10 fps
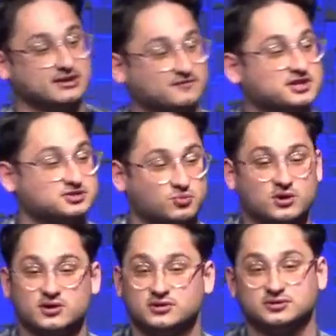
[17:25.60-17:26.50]
of this
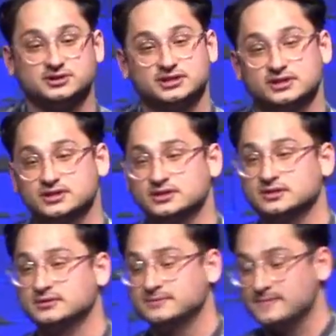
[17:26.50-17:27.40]
world.
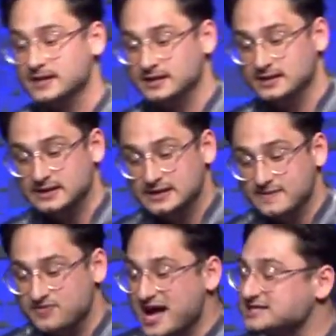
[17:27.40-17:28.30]

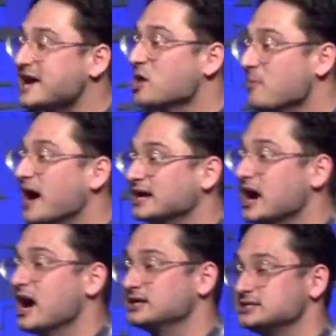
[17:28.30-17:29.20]
That's how my
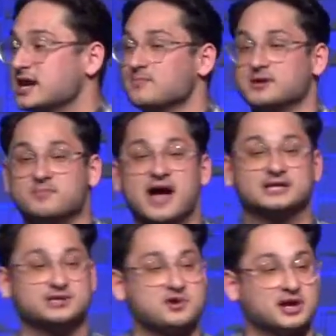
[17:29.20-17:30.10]
God is coming back
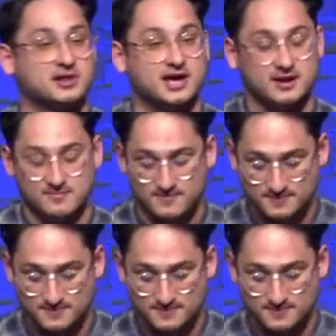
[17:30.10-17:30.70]
to reclaim.